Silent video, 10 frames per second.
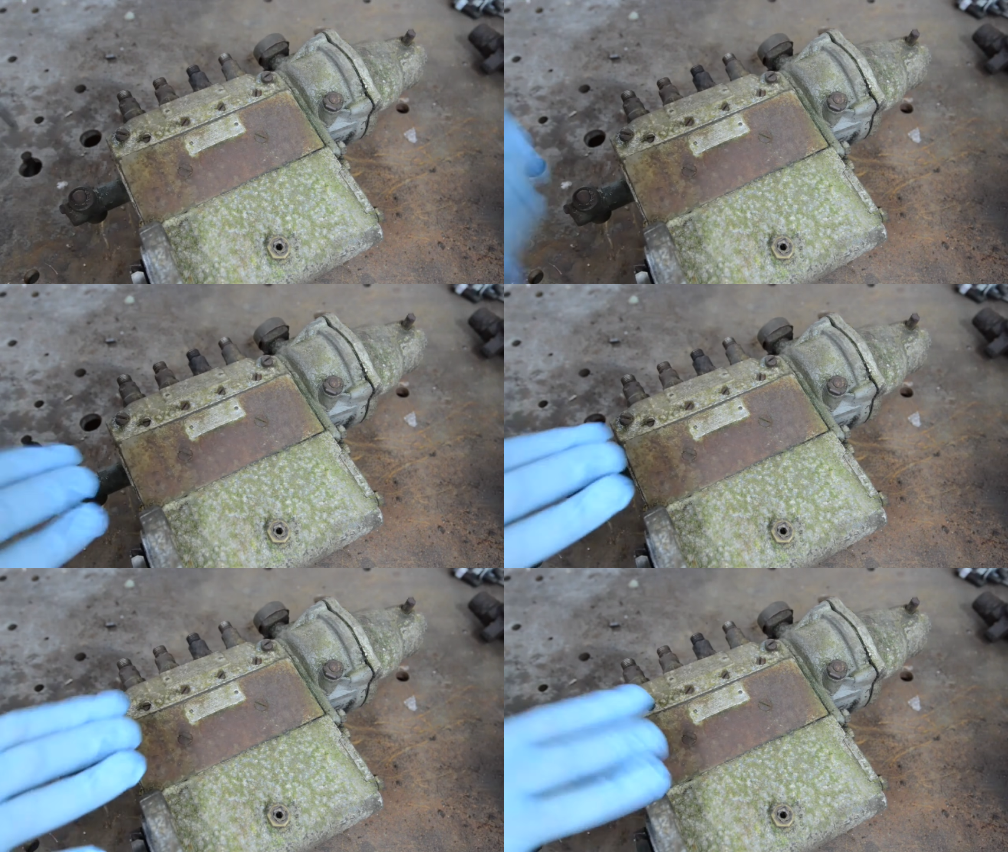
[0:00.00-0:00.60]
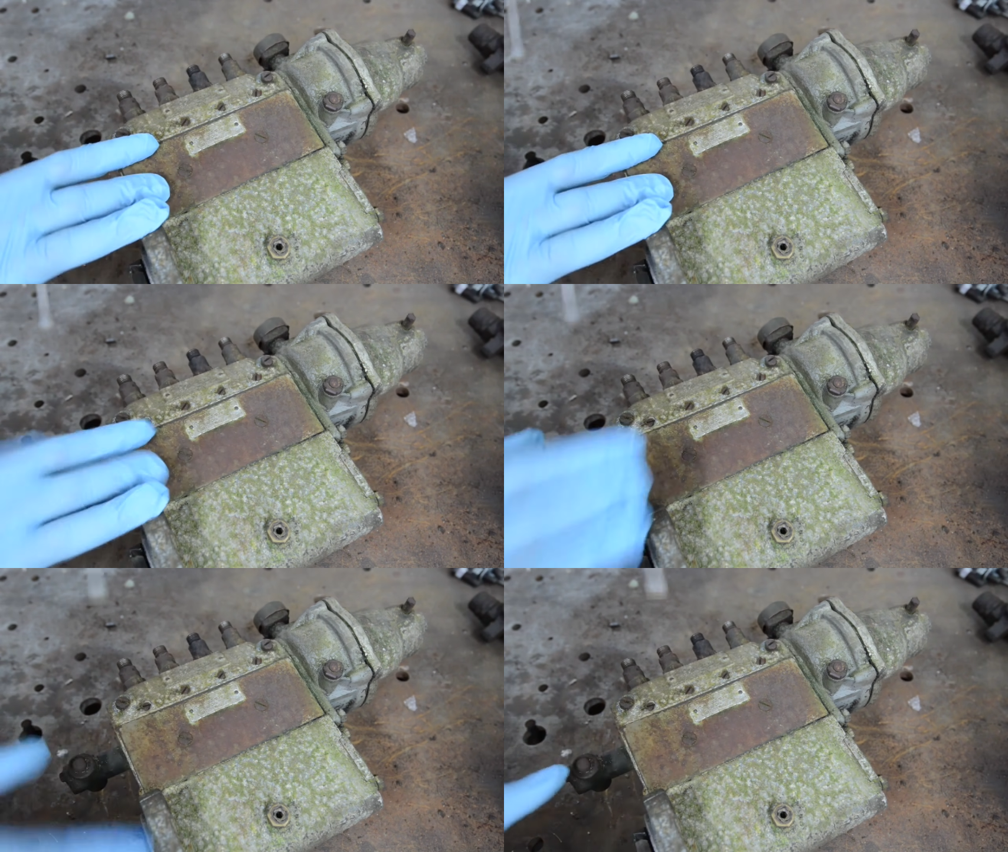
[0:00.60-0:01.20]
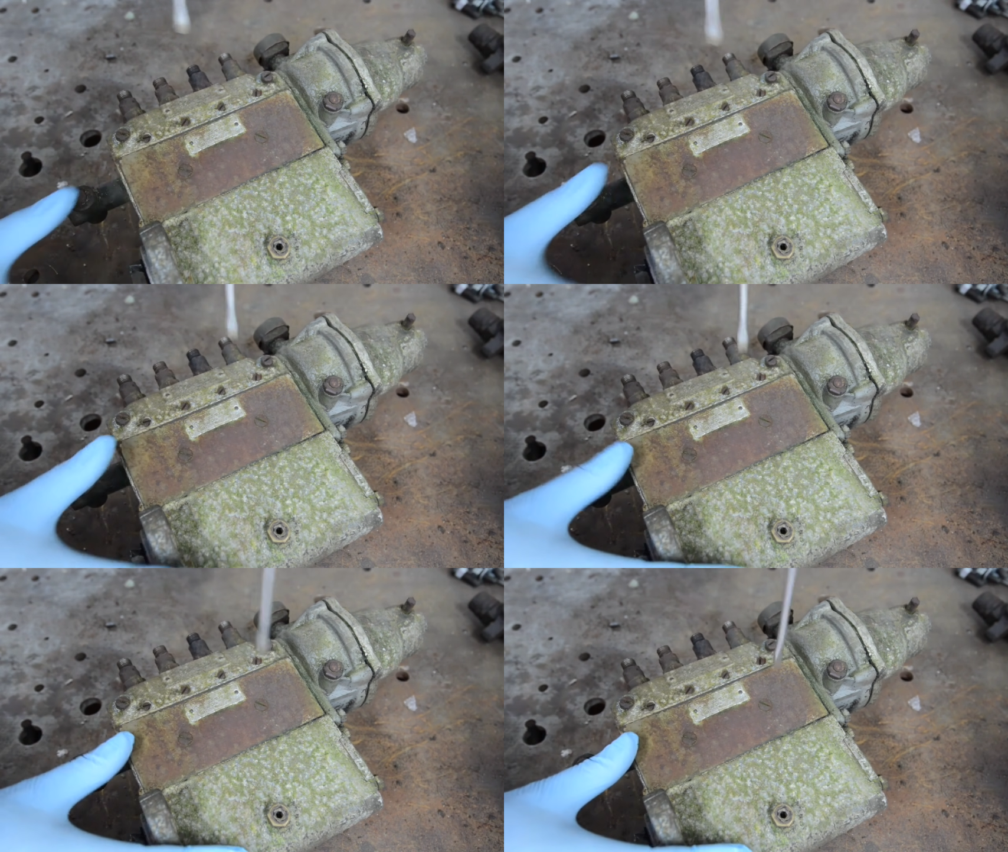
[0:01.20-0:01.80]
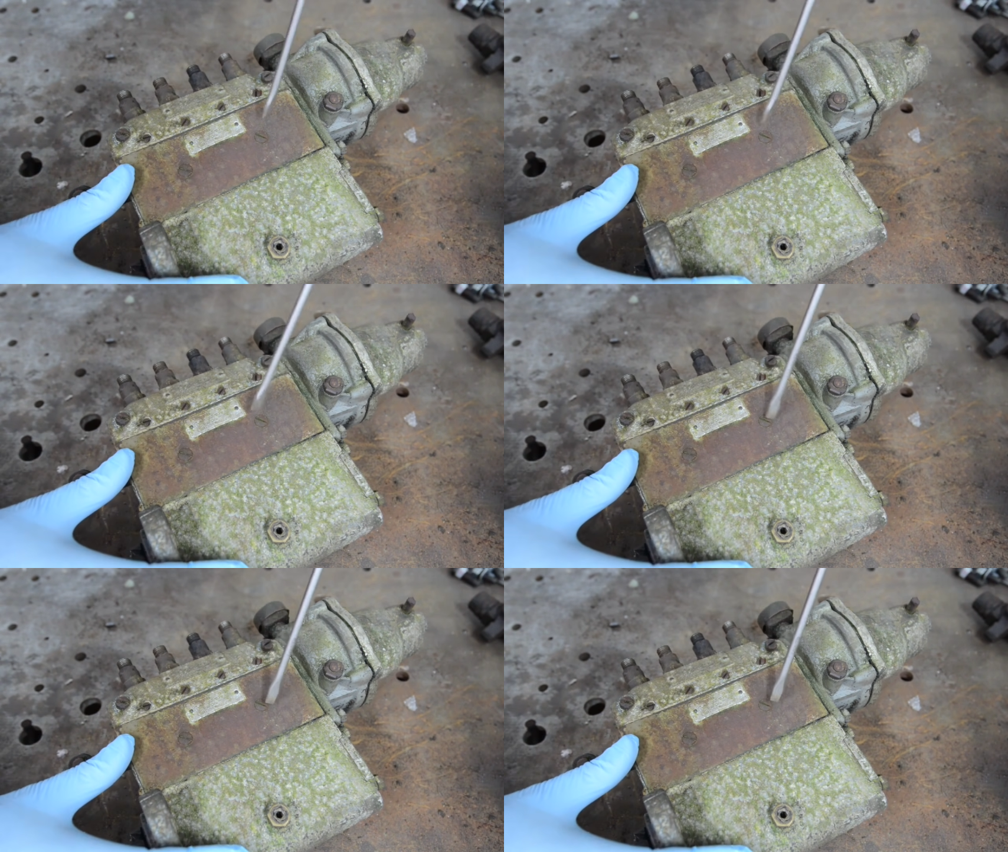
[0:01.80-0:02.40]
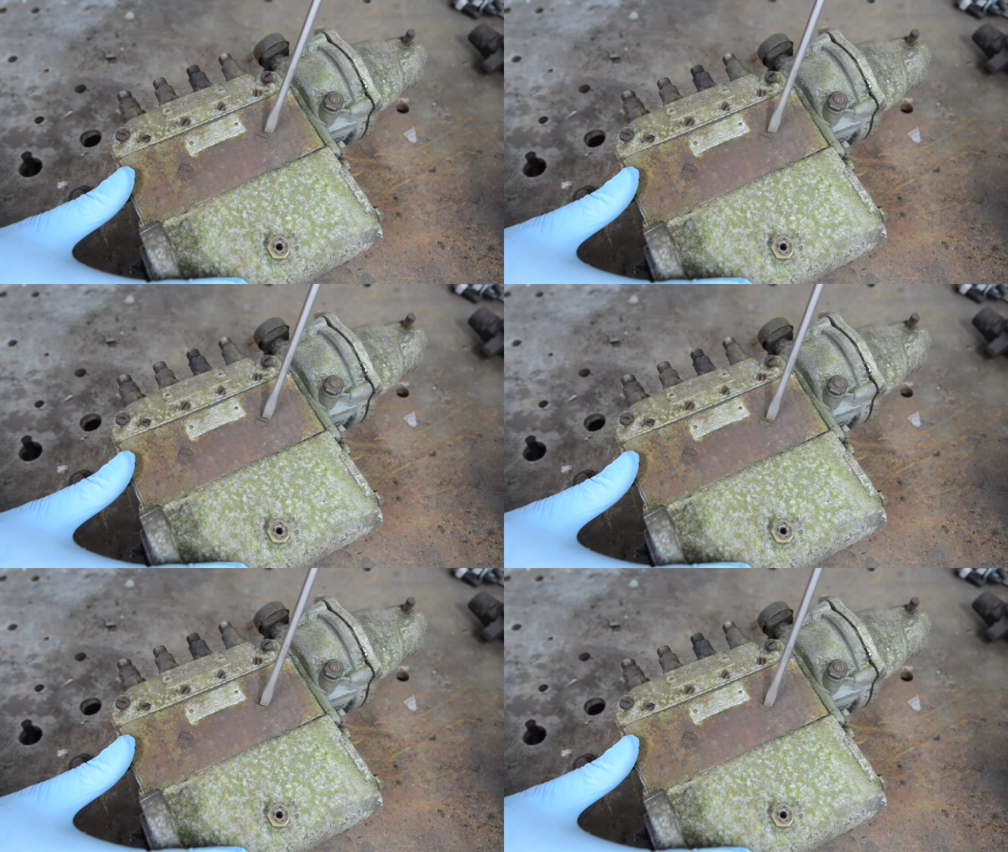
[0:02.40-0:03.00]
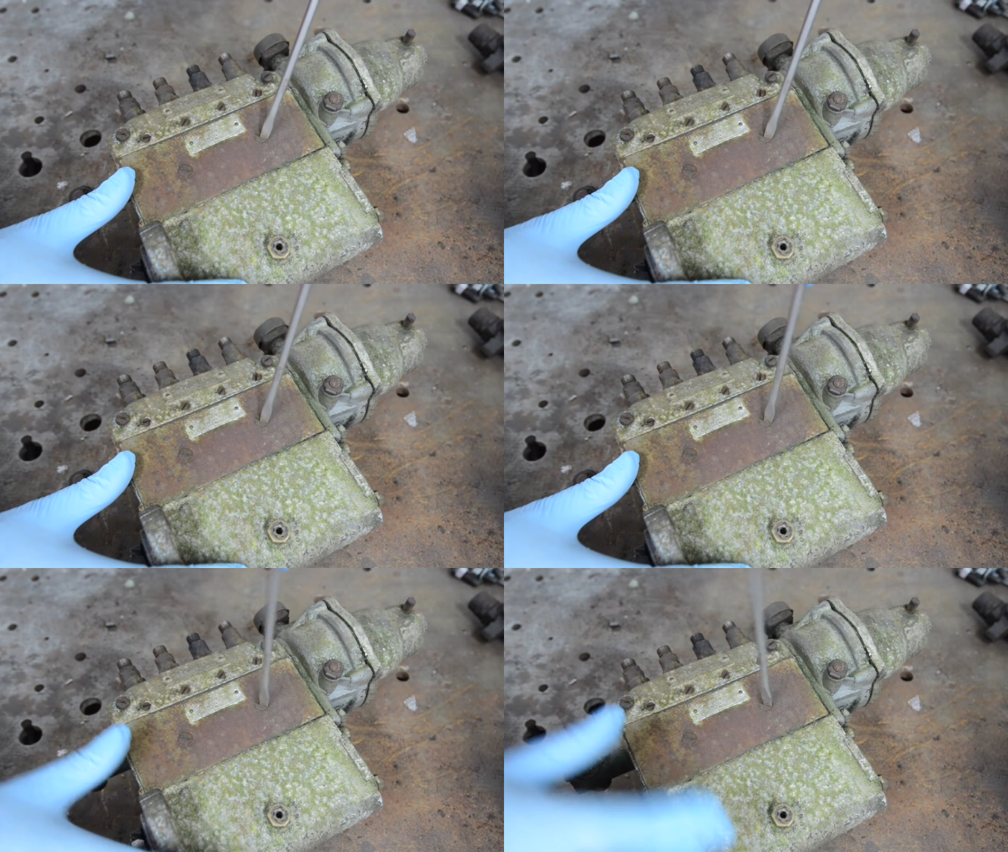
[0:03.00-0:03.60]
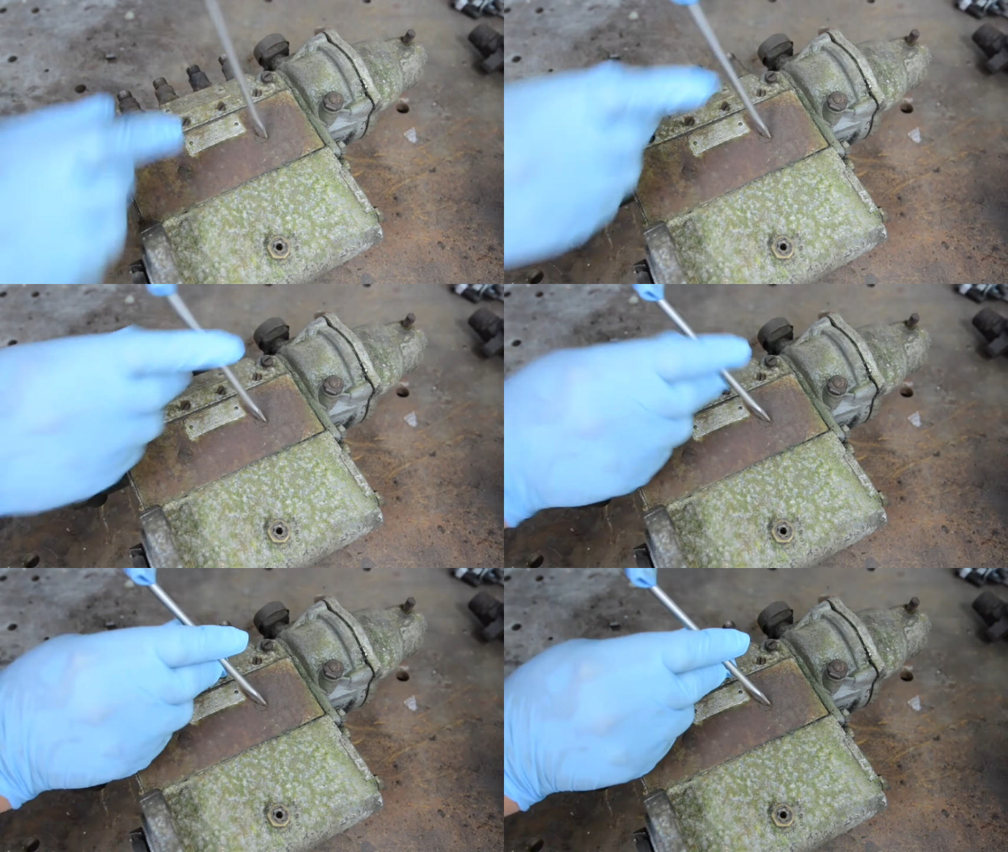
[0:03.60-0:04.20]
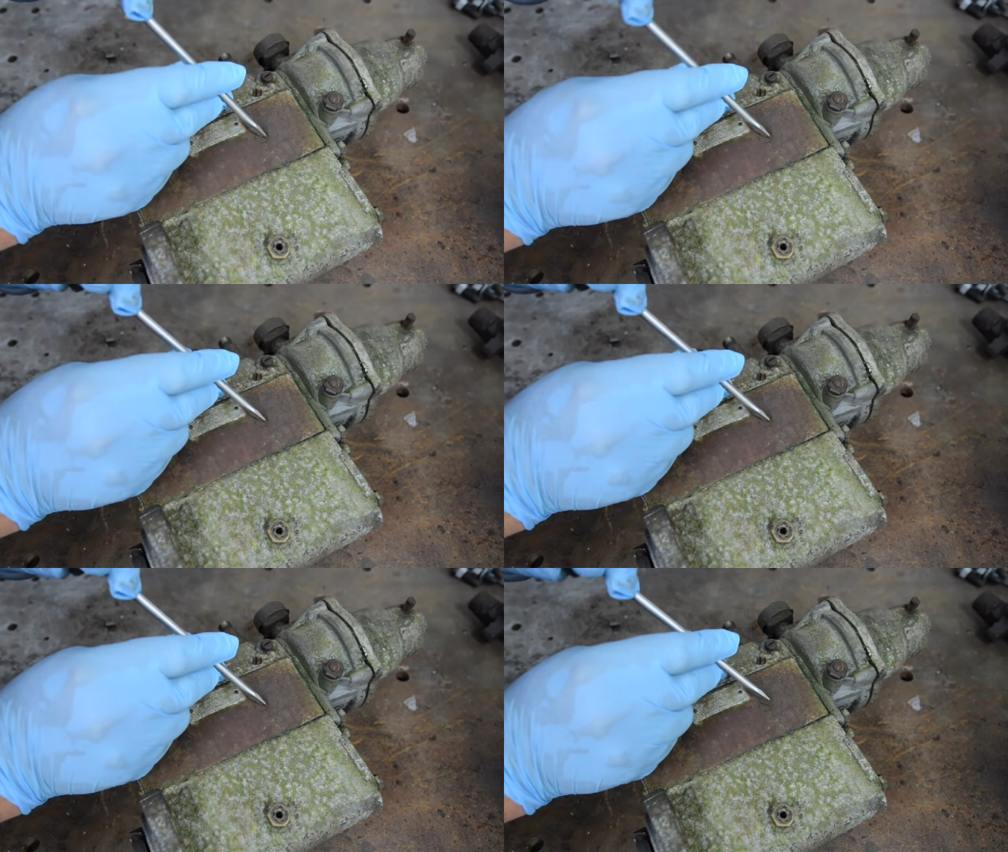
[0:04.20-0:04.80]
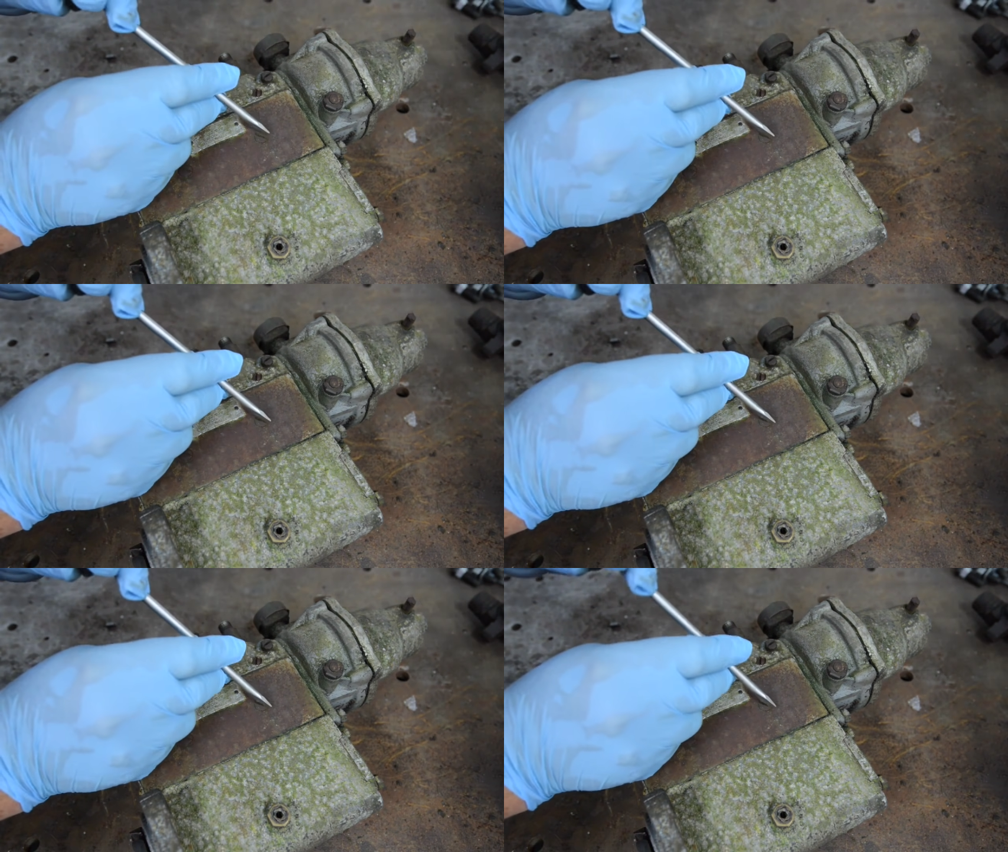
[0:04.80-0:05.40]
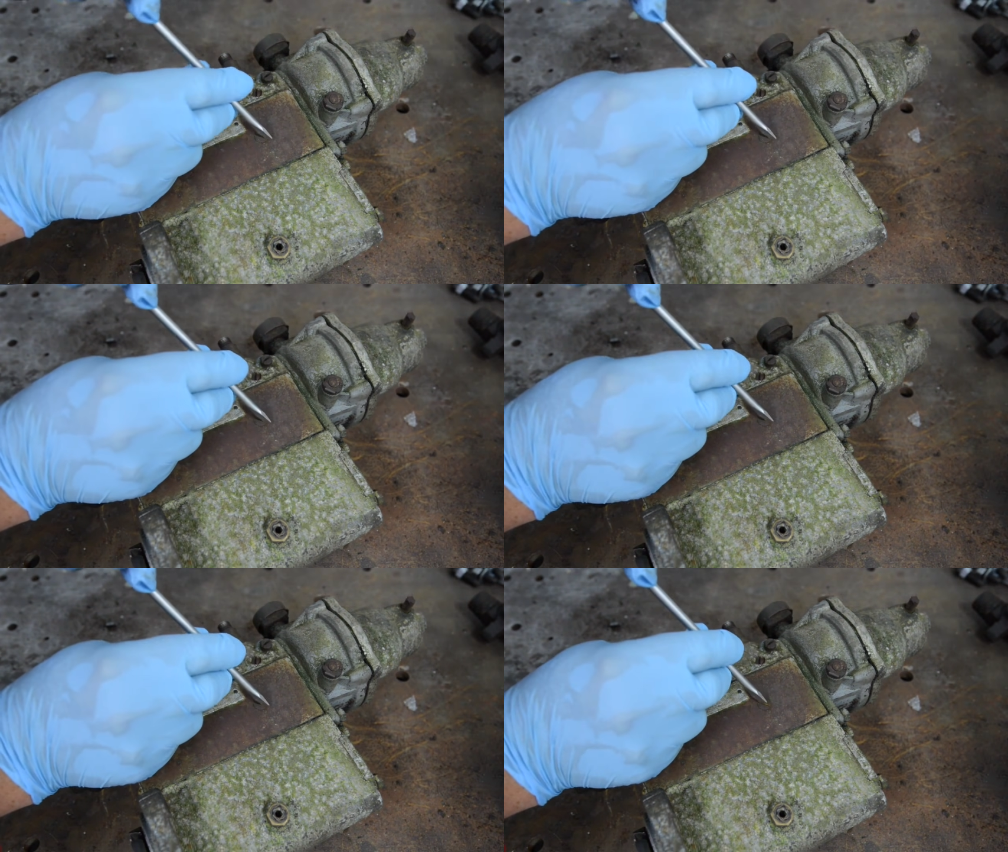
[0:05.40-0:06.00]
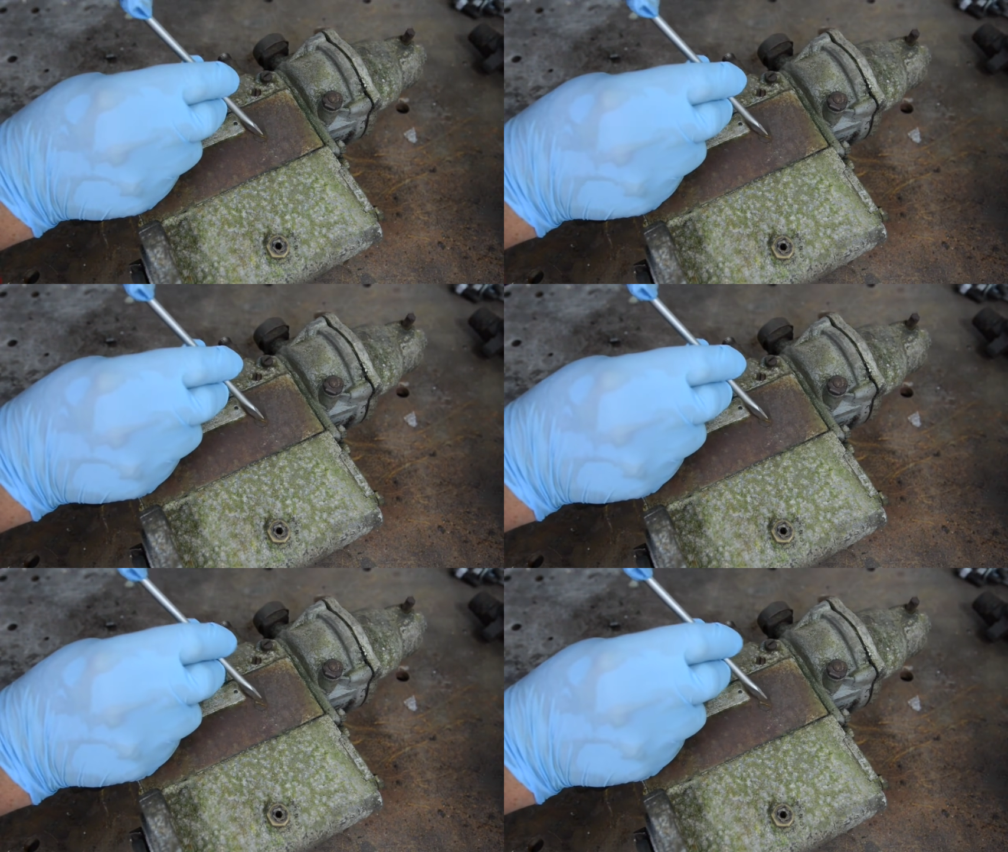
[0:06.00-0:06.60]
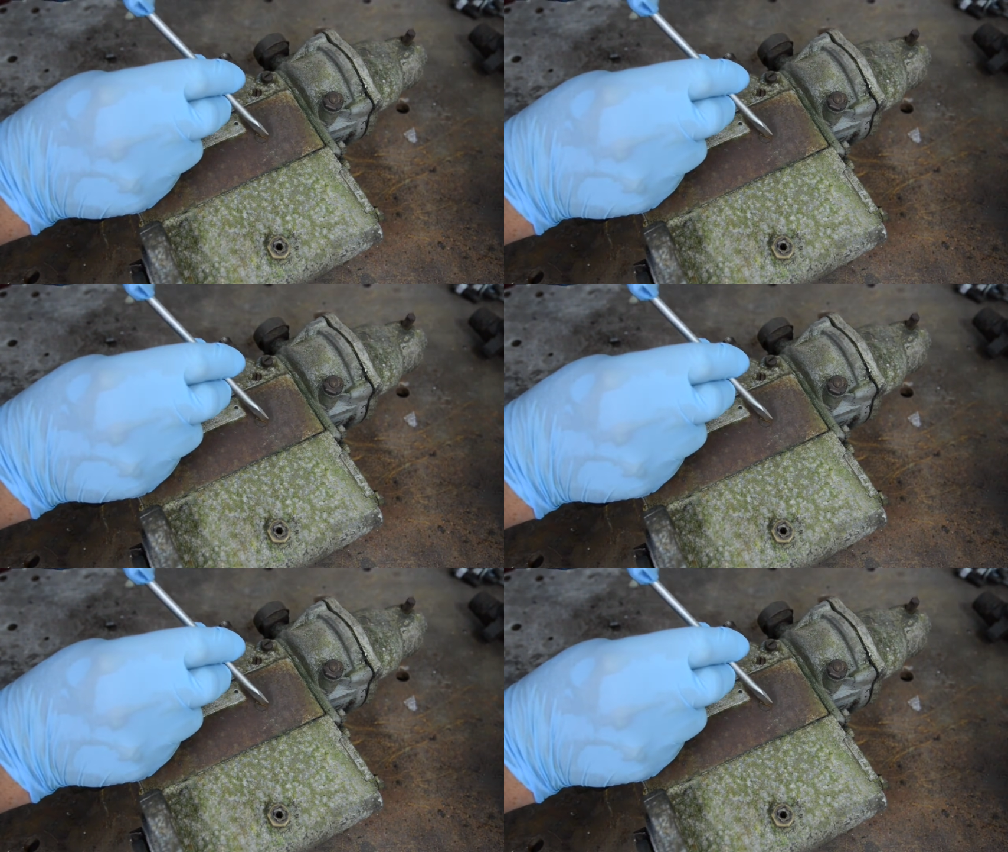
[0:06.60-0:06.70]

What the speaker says: (no speaker visible)